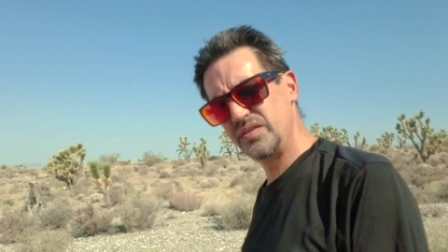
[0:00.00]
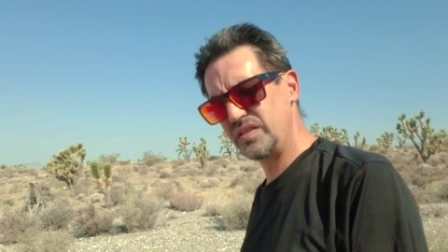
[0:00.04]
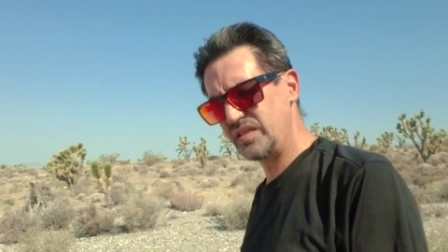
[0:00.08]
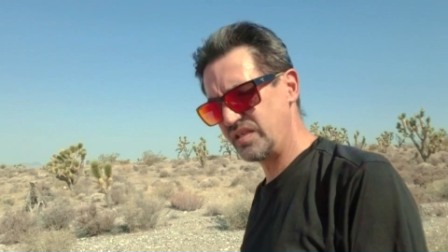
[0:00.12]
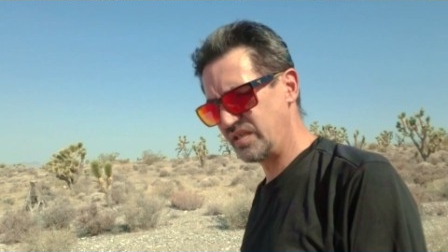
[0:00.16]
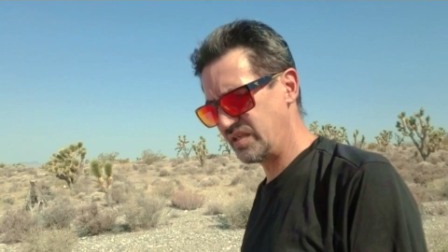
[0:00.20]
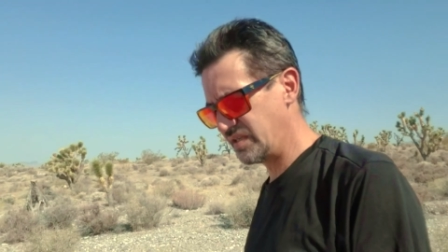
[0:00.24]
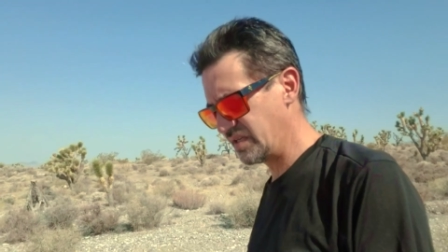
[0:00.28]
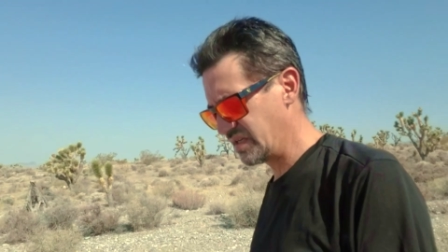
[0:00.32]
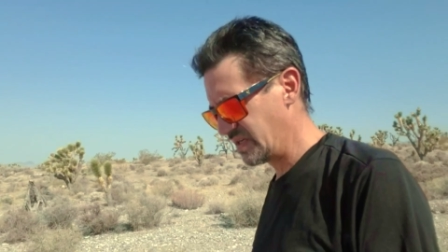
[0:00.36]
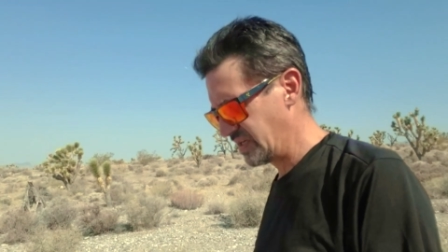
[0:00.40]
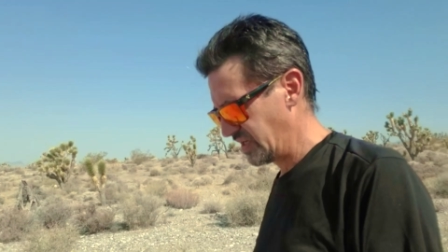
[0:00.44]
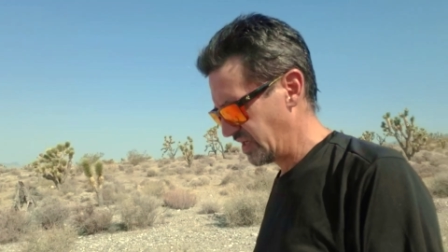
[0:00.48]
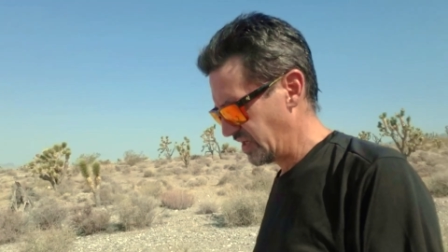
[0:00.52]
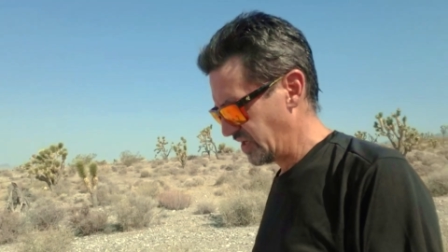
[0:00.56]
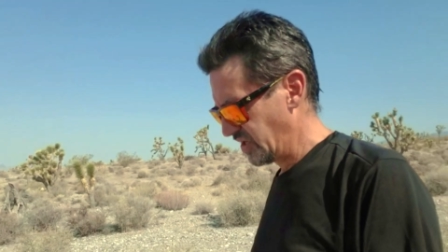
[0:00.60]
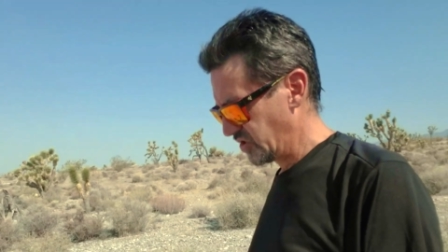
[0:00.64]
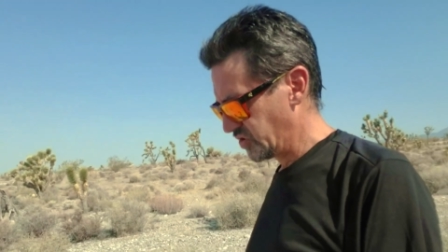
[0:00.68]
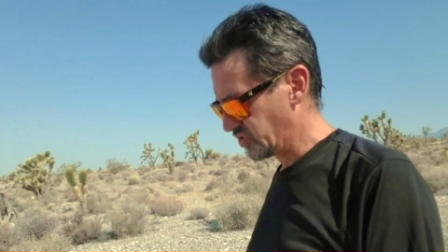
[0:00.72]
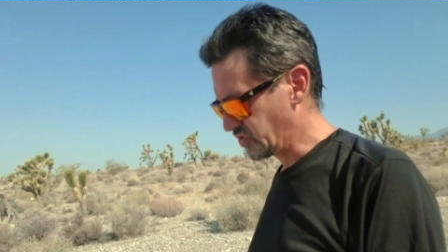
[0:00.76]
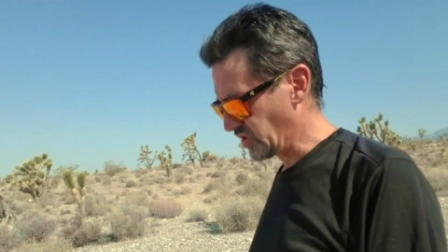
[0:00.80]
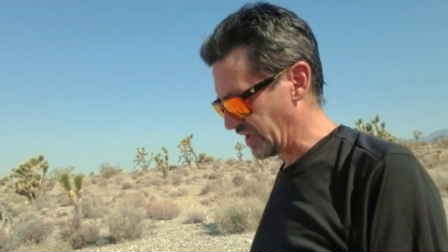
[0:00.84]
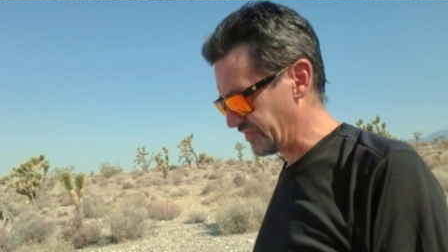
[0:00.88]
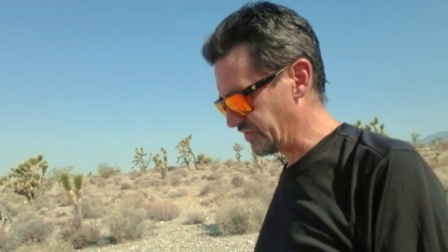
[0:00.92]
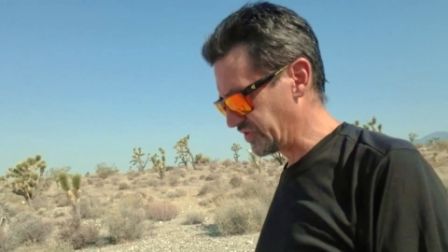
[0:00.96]
the
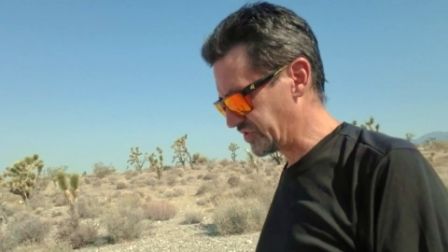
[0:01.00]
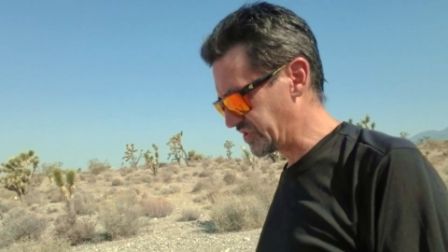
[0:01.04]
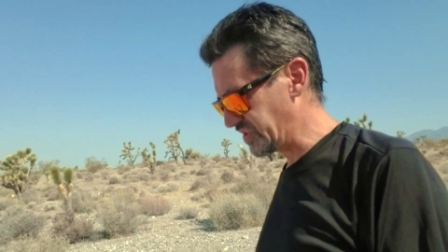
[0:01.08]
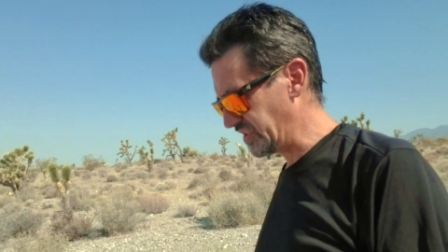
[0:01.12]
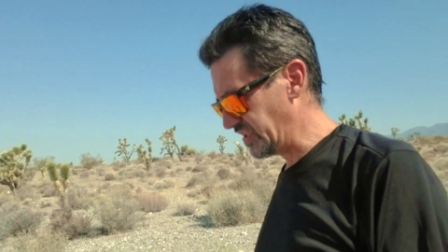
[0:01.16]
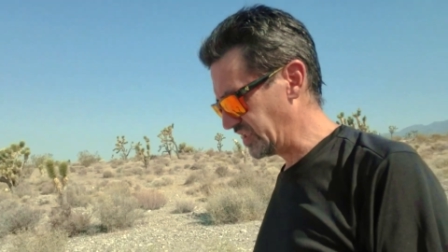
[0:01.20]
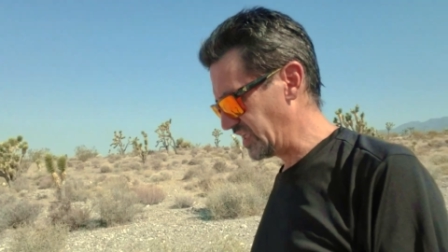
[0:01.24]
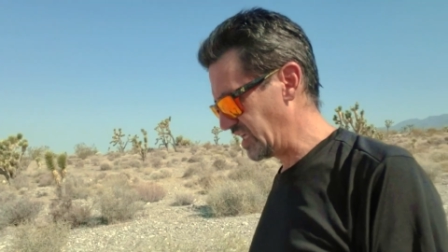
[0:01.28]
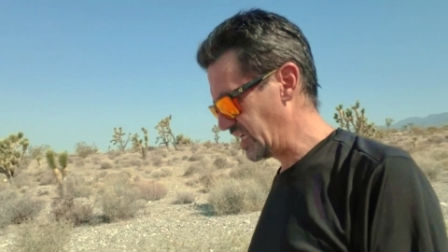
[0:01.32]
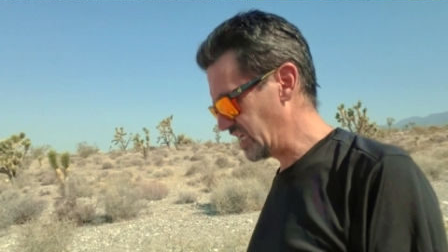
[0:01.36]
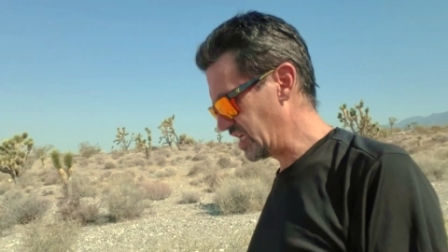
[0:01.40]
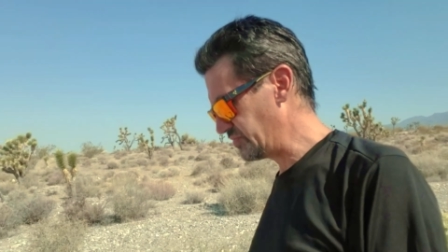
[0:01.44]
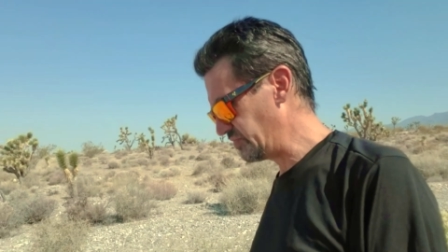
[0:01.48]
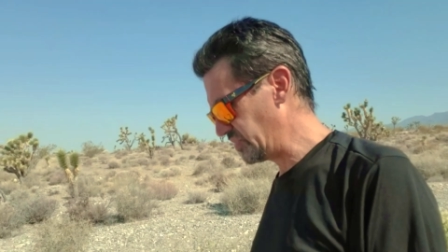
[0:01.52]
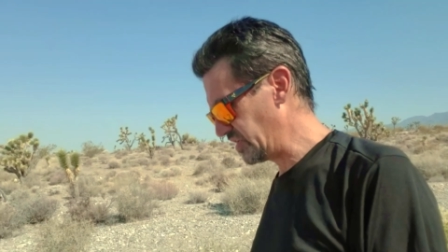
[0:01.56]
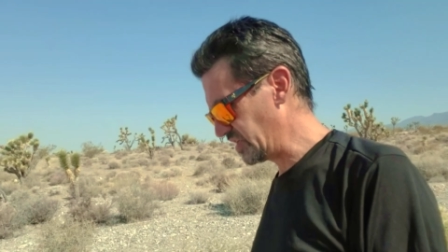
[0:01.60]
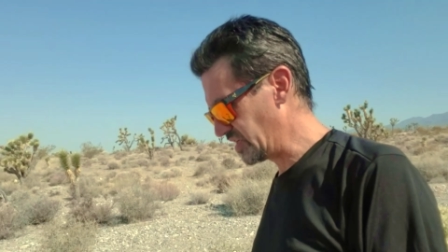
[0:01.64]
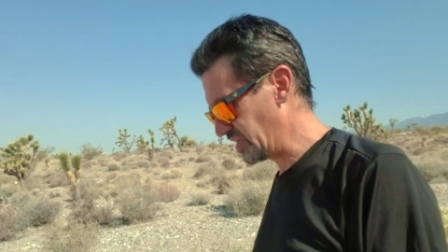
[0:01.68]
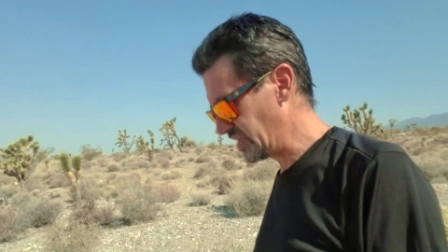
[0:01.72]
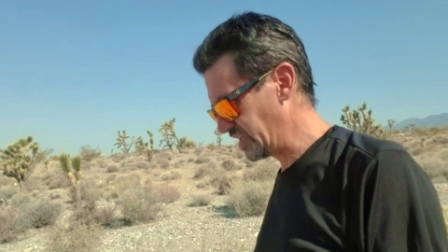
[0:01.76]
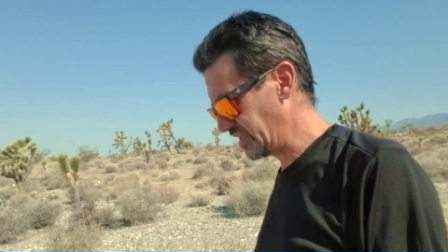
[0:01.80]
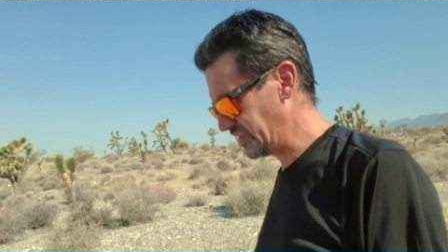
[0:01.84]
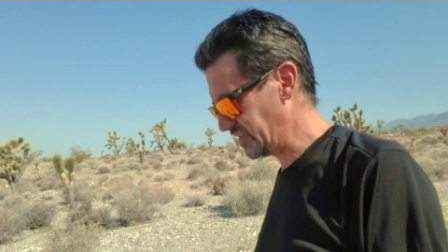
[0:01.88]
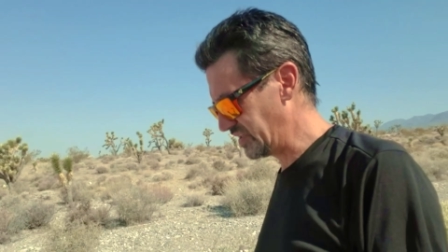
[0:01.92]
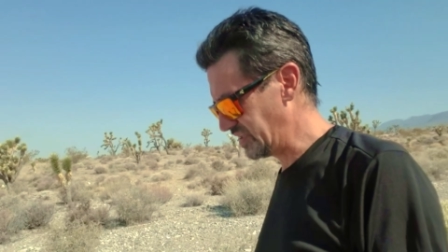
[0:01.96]
driver's seat, and
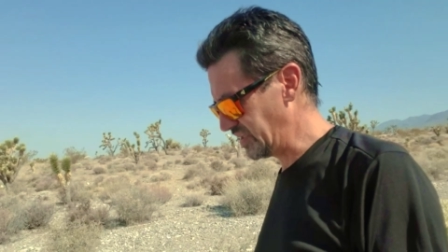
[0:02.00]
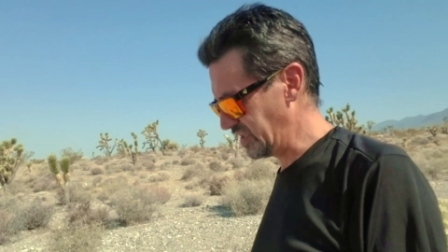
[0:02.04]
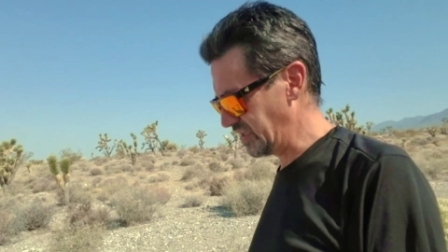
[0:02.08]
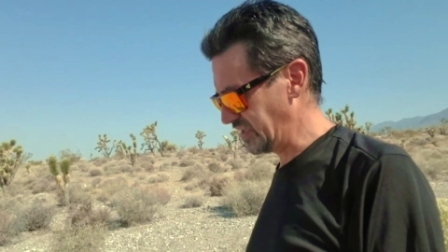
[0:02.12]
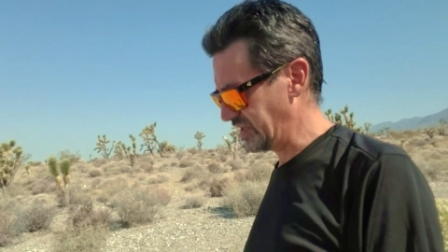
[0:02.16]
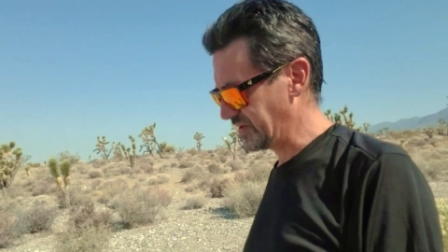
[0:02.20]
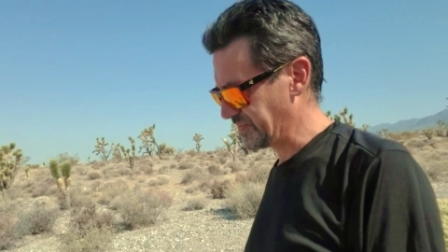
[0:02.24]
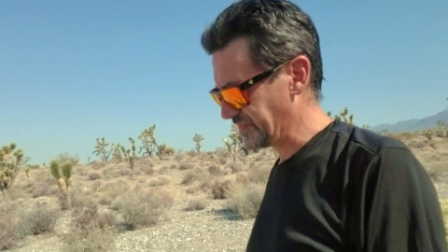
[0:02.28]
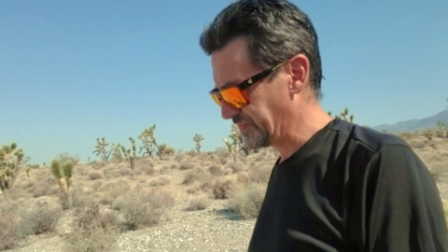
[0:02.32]
behind the